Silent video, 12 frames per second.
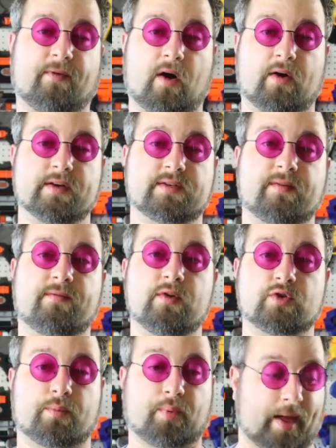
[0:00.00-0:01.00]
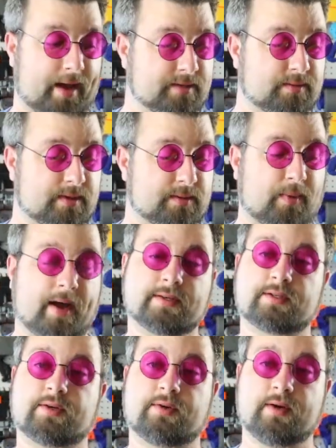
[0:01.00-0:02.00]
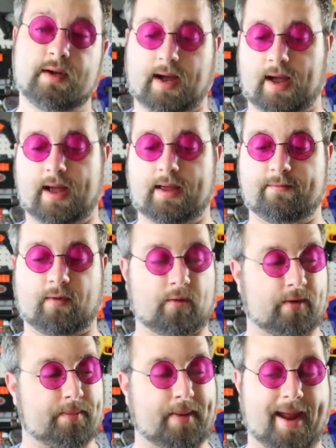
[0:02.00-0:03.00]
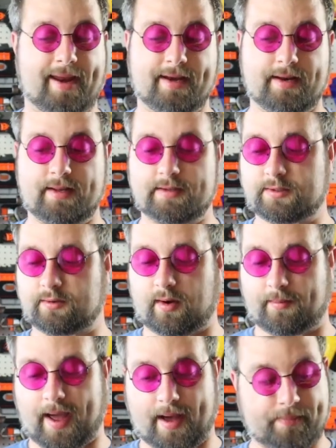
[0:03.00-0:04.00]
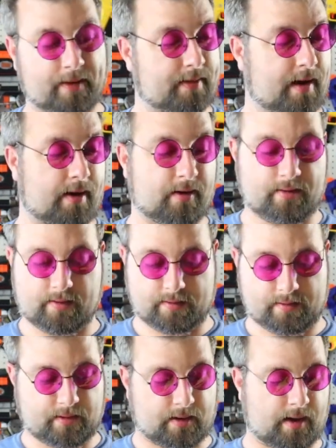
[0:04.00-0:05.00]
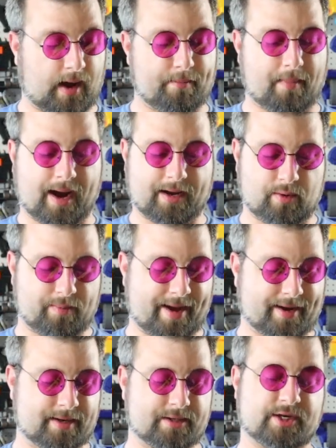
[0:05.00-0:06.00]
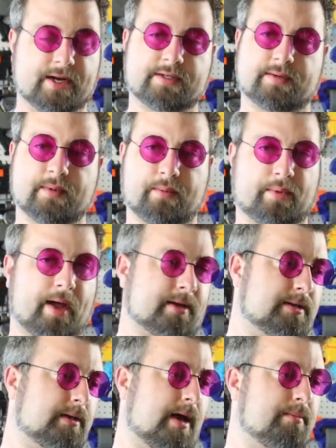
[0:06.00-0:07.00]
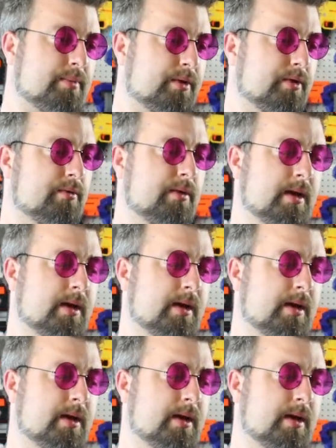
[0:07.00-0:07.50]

far as future plans with this blaster, I've already painted it, so I'm happy there. I might go back and change some of the black to light blue,